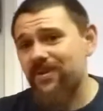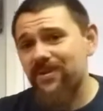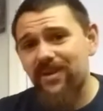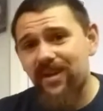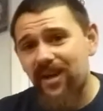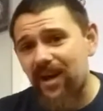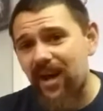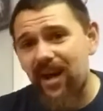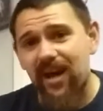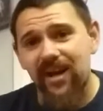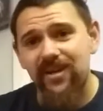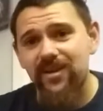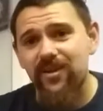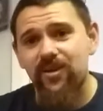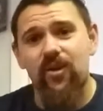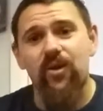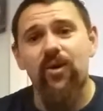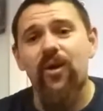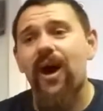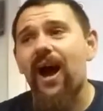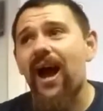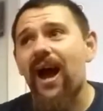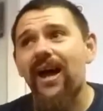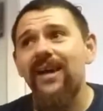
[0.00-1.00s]
but,
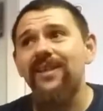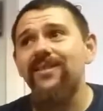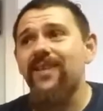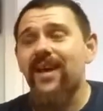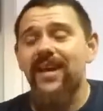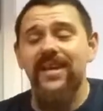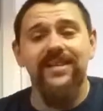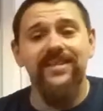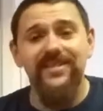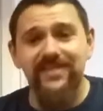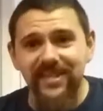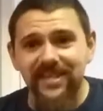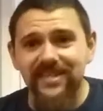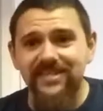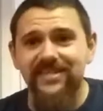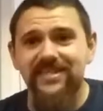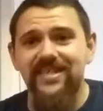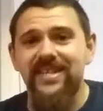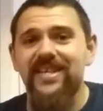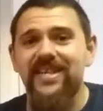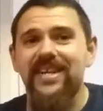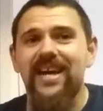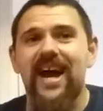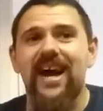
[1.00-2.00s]
I like
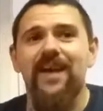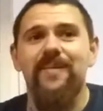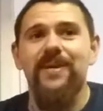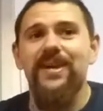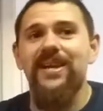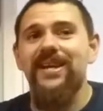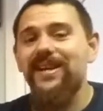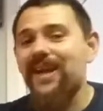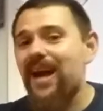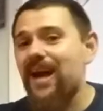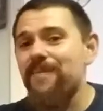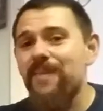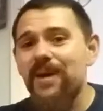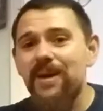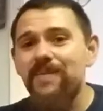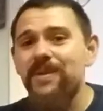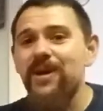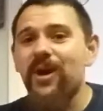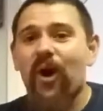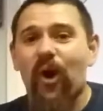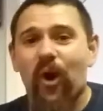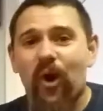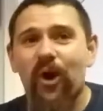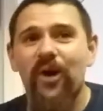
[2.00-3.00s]
Disney. I mean, I may
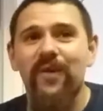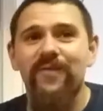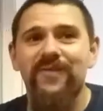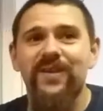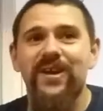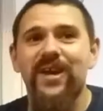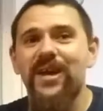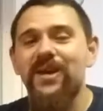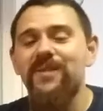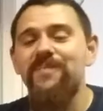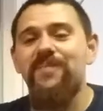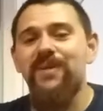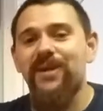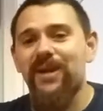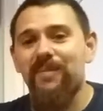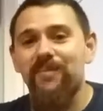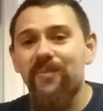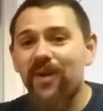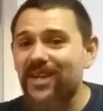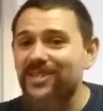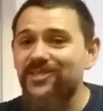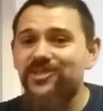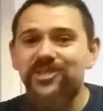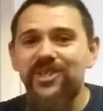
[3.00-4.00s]
be a horror fan, but
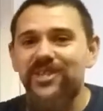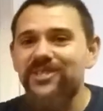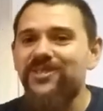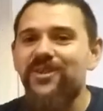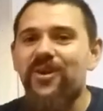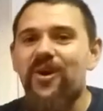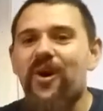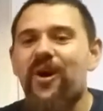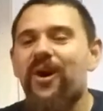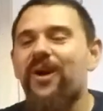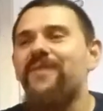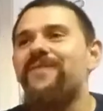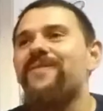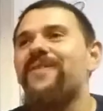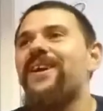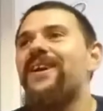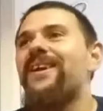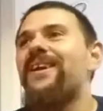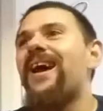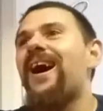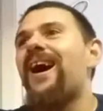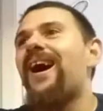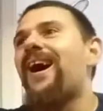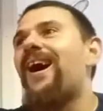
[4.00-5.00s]
I'm not just a horror
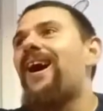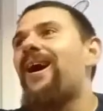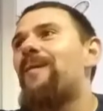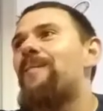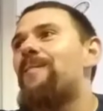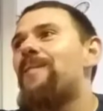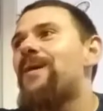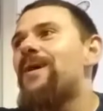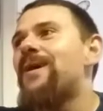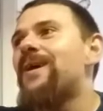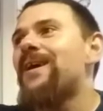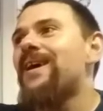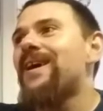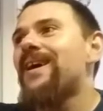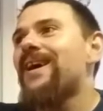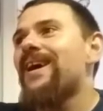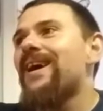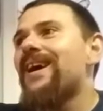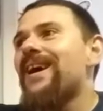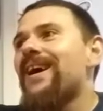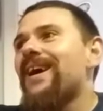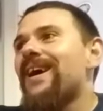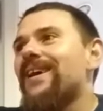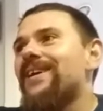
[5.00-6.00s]
fan.
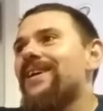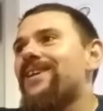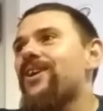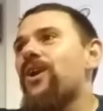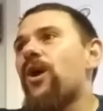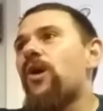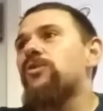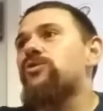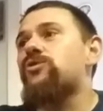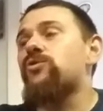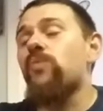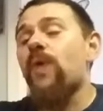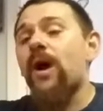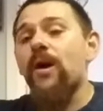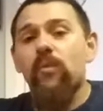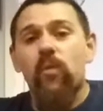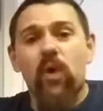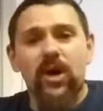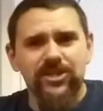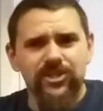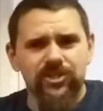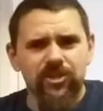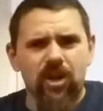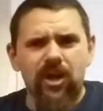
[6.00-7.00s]
Do I
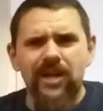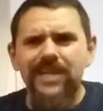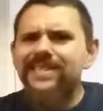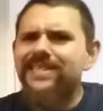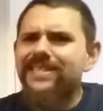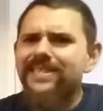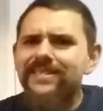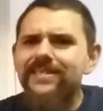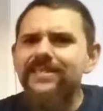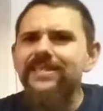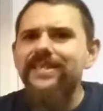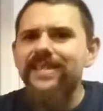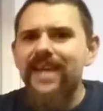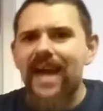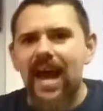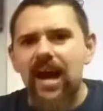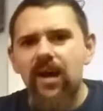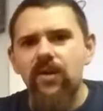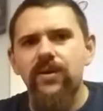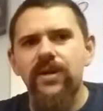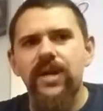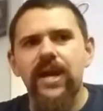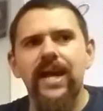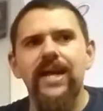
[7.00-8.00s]
watch a lot of Disney
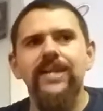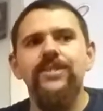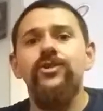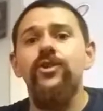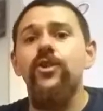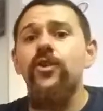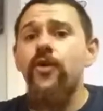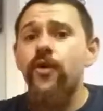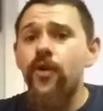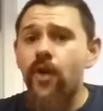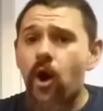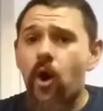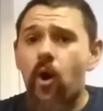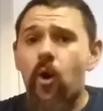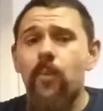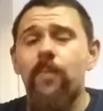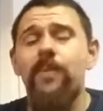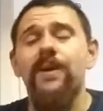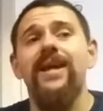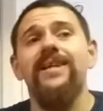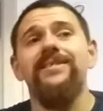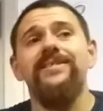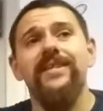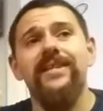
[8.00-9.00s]
nowadays? No,
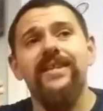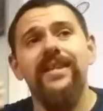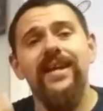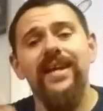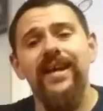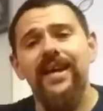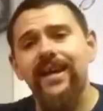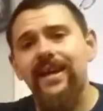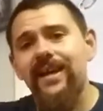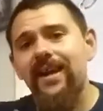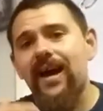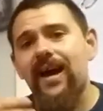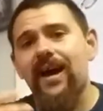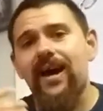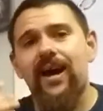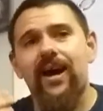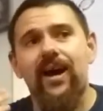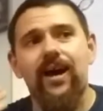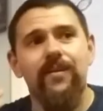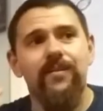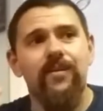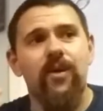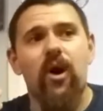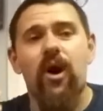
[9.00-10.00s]
but as a kid,
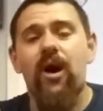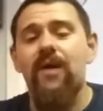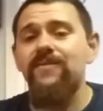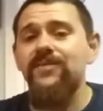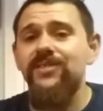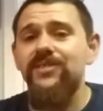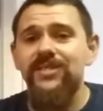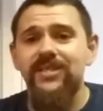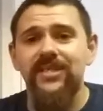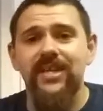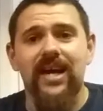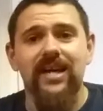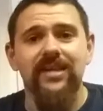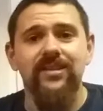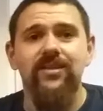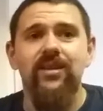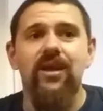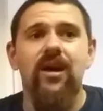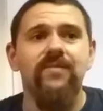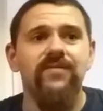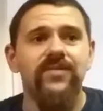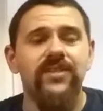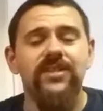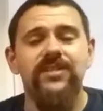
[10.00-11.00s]
obviously I
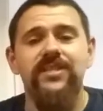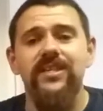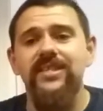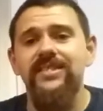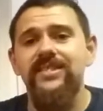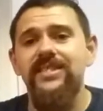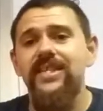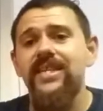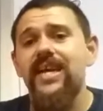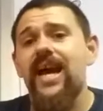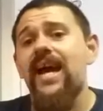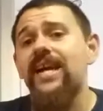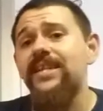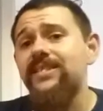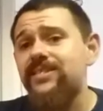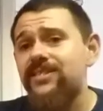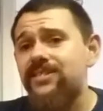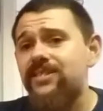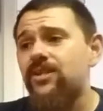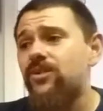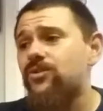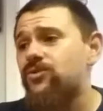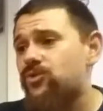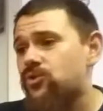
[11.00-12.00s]
loved Disney. I
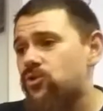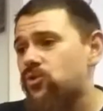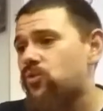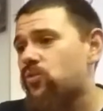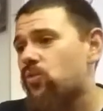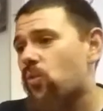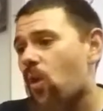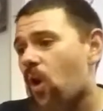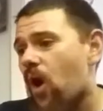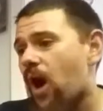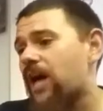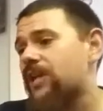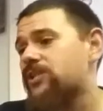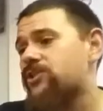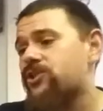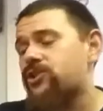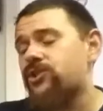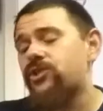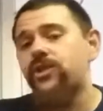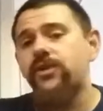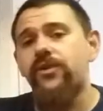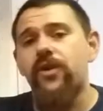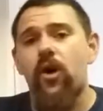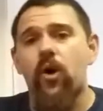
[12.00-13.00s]
still do
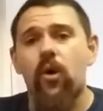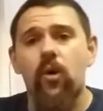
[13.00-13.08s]
watch,